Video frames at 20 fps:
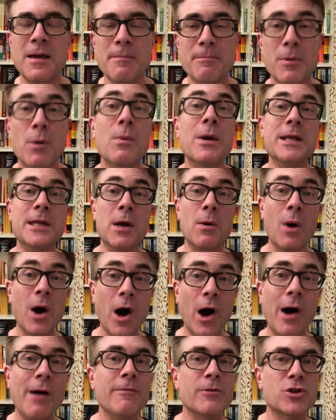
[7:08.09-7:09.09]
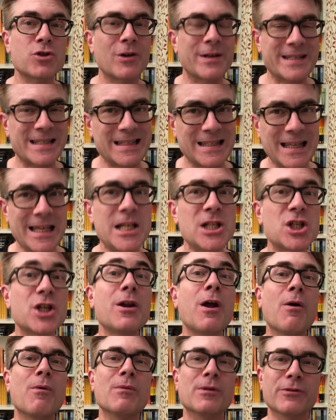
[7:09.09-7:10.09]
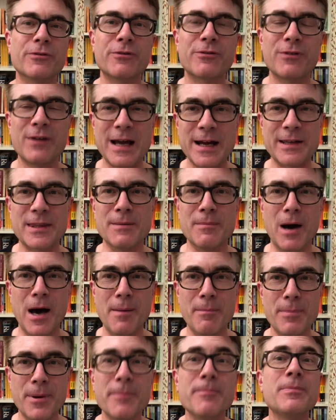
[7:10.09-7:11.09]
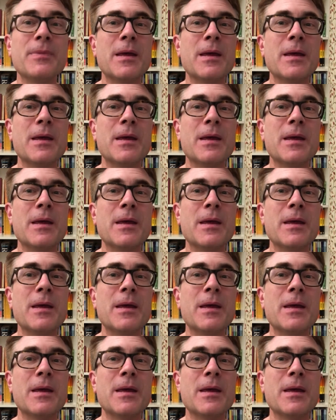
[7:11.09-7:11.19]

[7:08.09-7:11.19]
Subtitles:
But when you are, translation will flag them up,